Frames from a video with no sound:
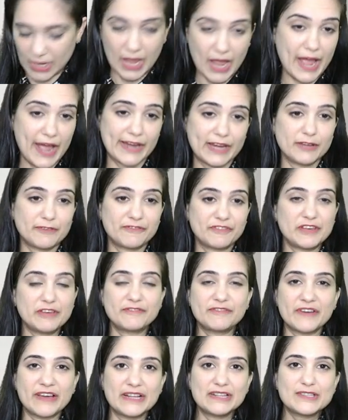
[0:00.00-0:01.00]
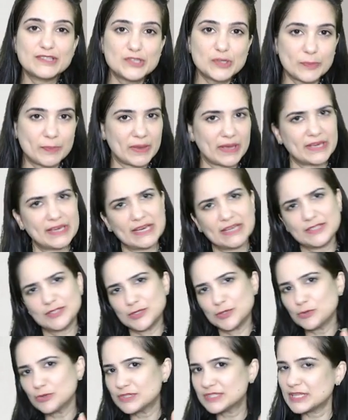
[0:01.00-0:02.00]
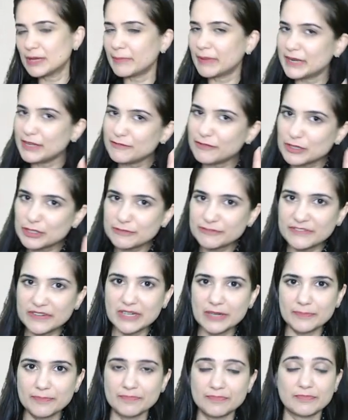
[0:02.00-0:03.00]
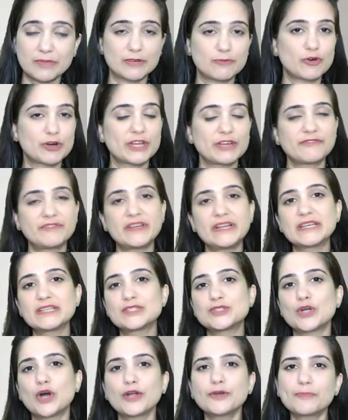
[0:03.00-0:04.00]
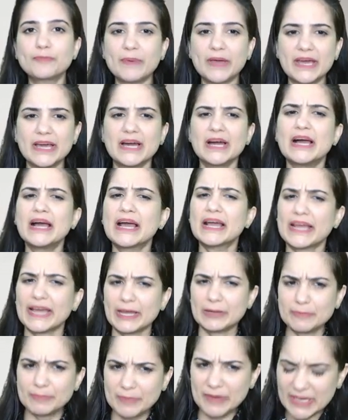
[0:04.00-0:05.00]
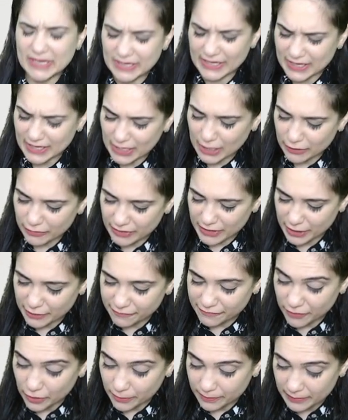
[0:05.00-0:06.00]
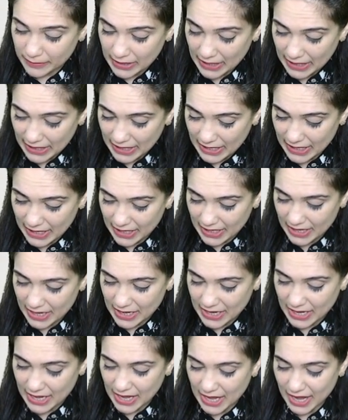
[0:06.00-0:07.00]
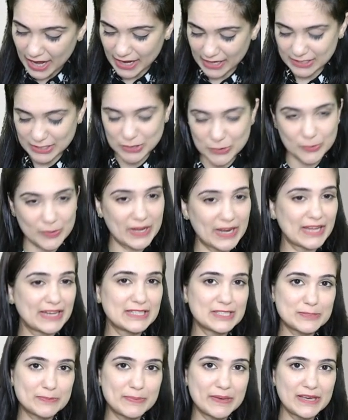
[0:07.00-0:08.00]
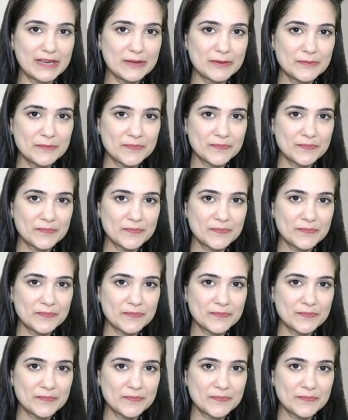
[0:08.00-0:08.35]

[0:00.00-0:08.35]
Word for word: And if he fails to pay, he has used the money for the firm. But what if he does not pay? Can P recover it from A as well as B?